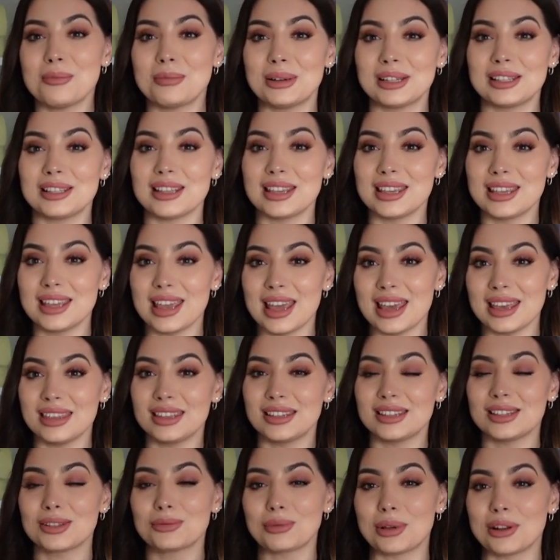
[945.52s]
But yeah,
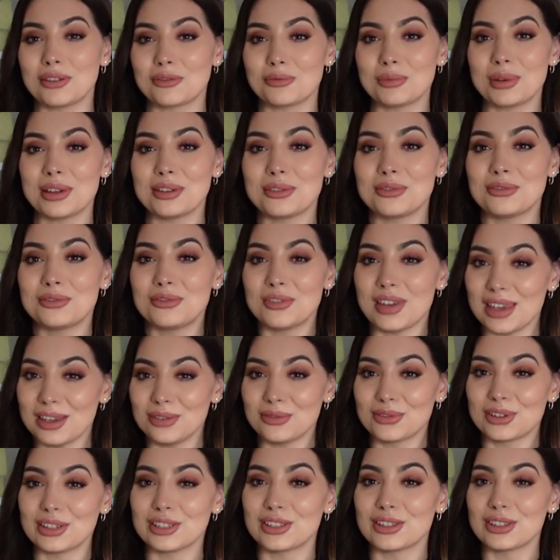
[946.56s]
this is one of my
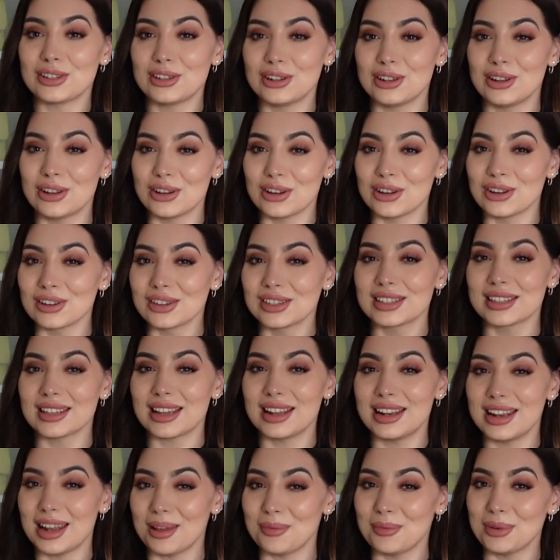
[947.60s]
favorite looks.
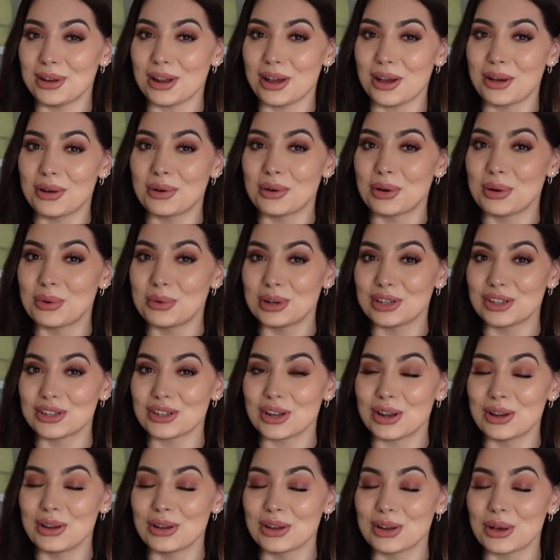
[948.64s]
Let me know
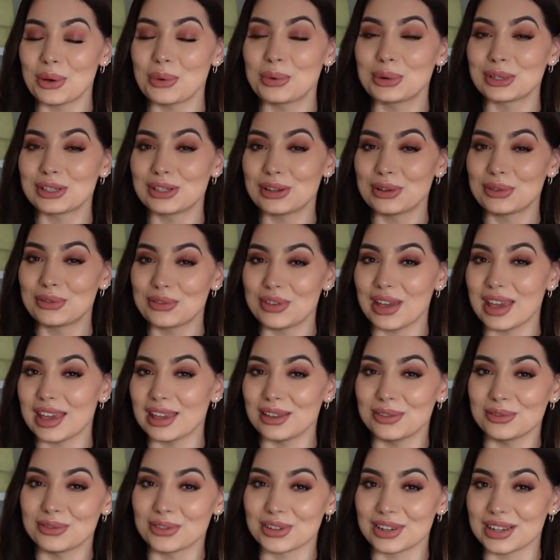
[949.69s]
which look was your
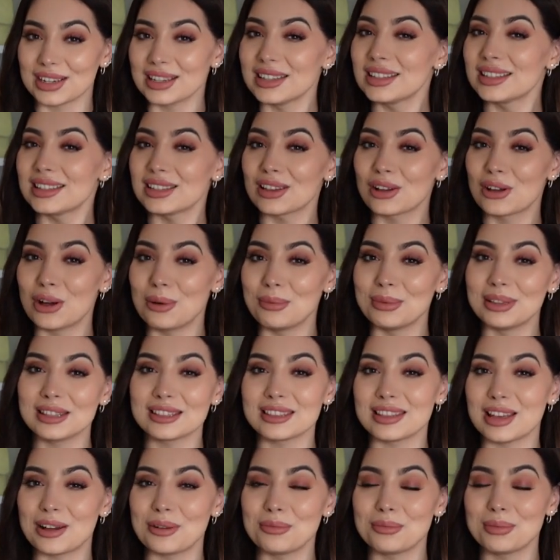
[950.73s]
favorite.
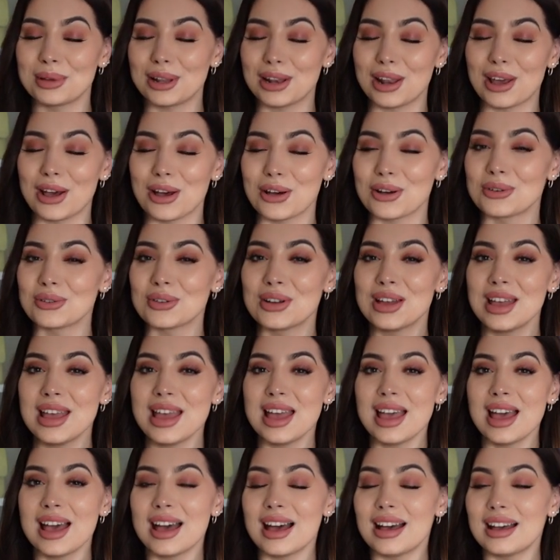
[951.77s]
Comment down below.
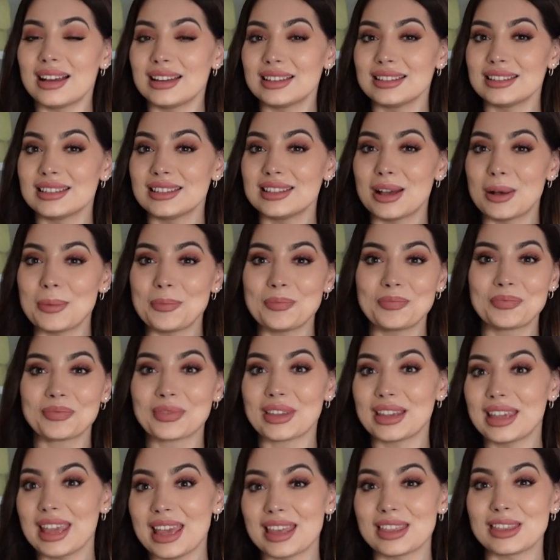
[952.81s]
And
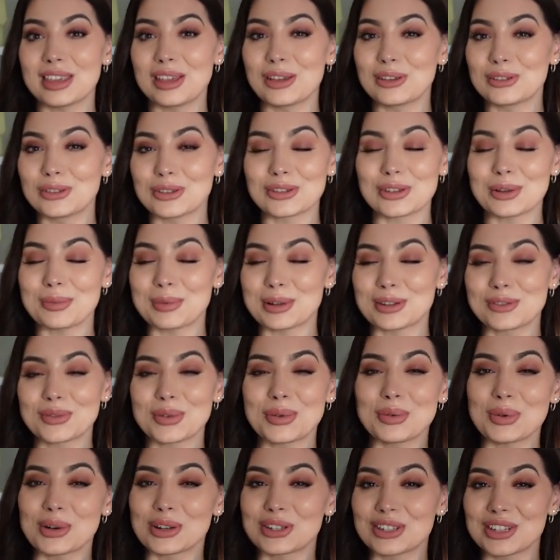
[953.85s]
yeah, thanks so much
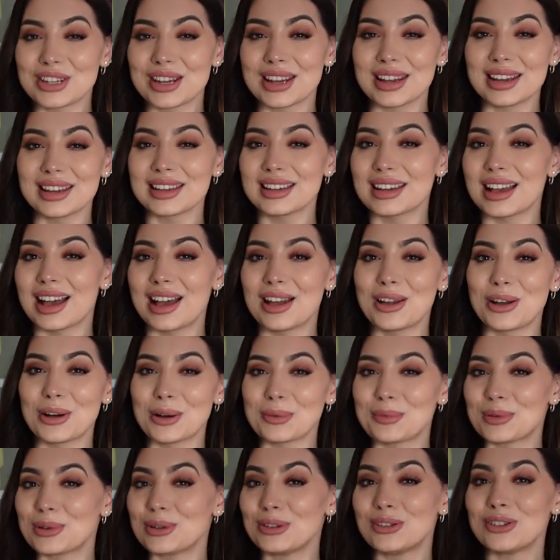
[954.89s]
for watching. I
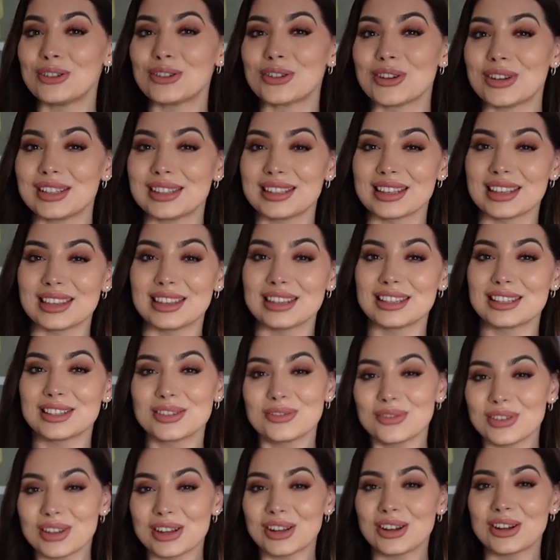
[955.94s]
hope you enjoyed this
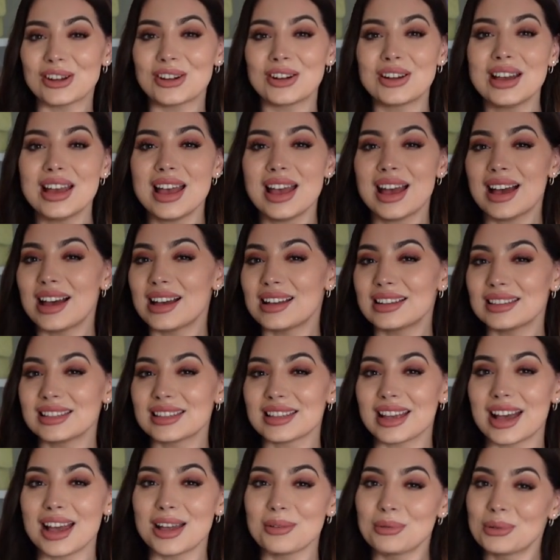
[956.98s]
video and
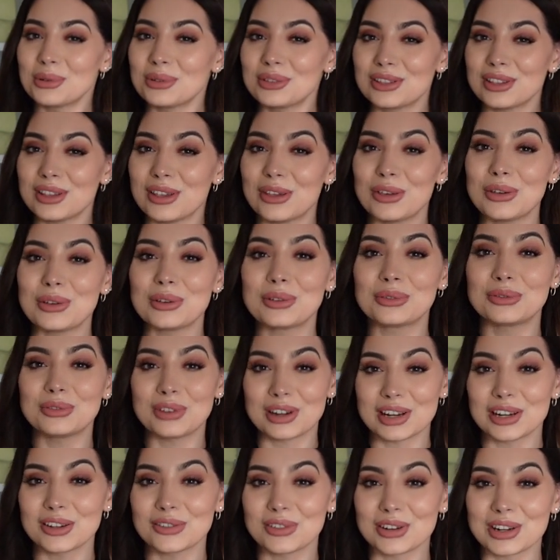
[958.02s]
I will see you
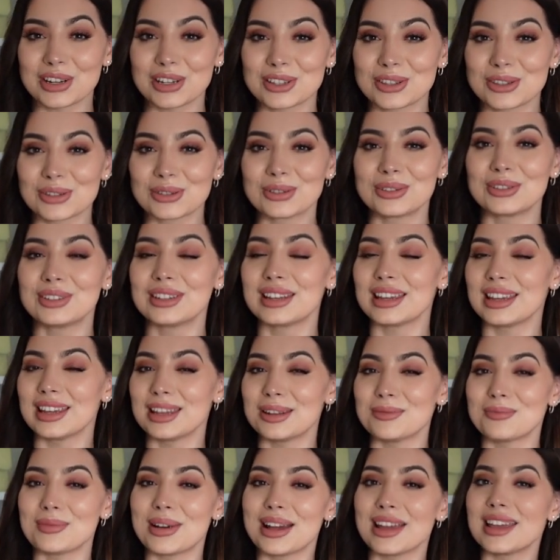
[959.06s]
very soon in
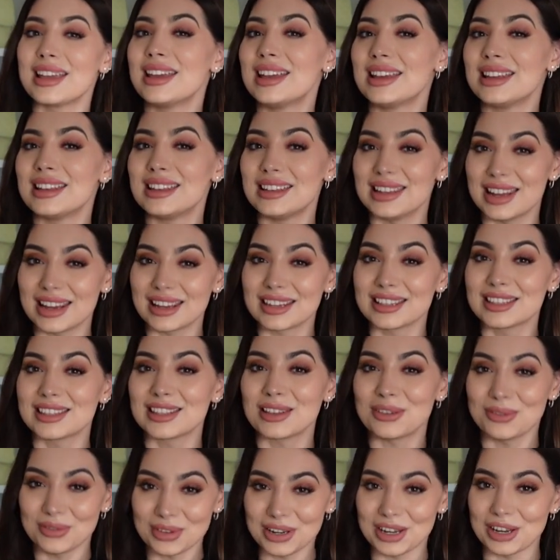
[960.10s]
my next
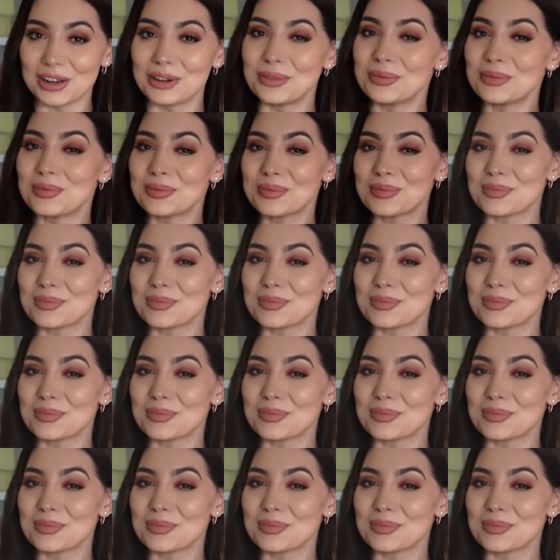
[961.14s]
video.